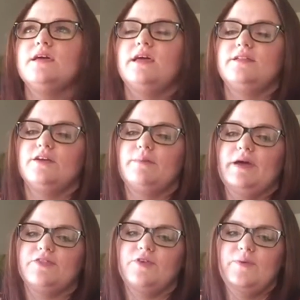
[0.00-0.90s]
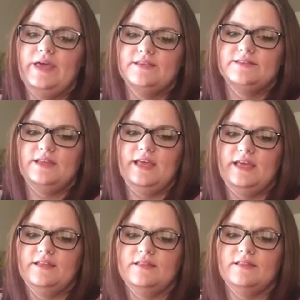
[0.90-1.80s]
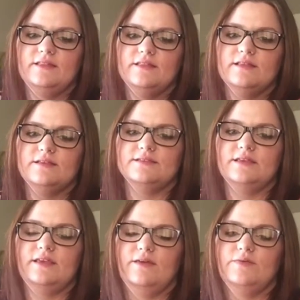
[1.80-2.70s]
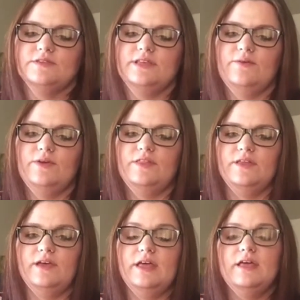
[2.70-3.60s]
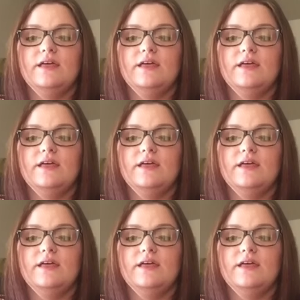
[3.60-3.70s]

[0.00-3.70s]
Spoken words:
It took about 3 weeks to knit because it was knit with the